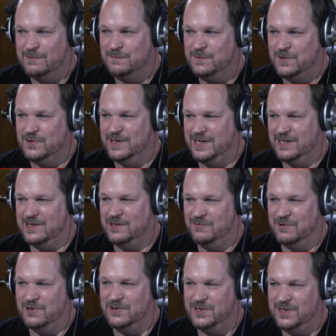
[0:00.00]
feel like they
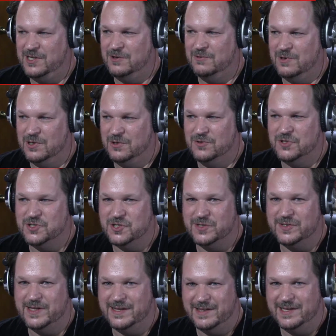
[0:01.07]
were the heroes
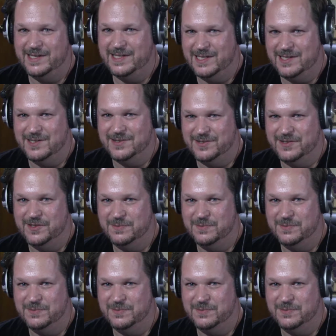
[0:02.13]
that they needed